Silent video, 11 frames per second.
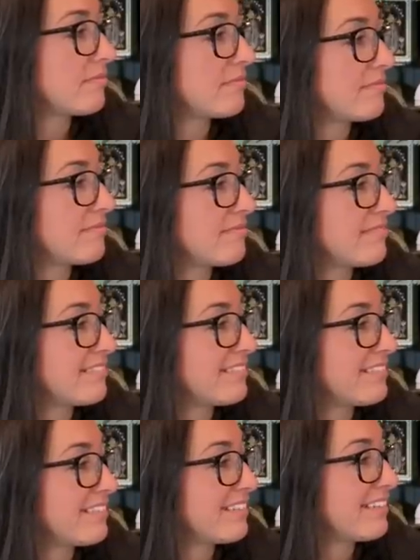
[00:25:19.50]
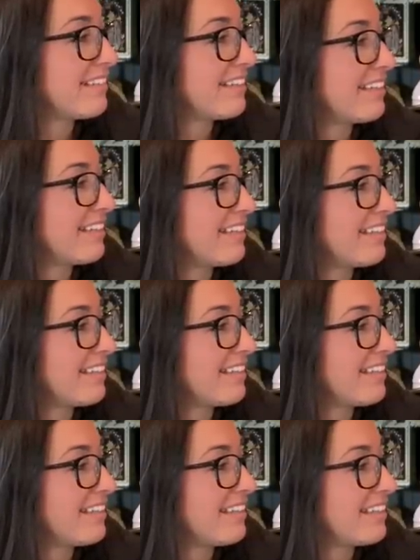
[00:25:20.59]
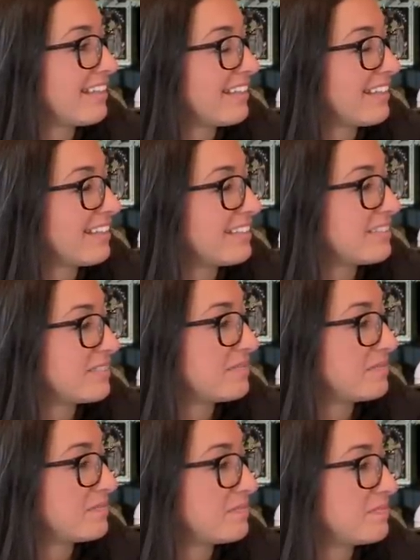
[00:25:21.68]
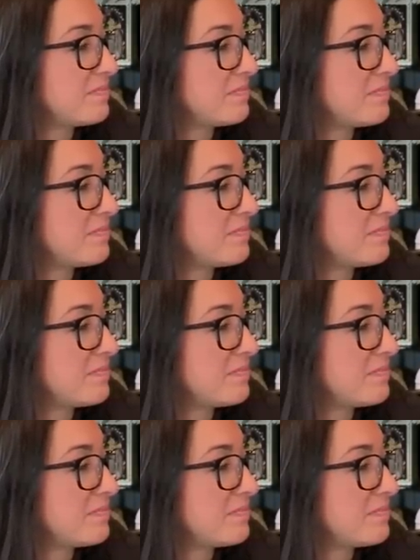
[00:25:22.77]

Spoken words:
[no speech]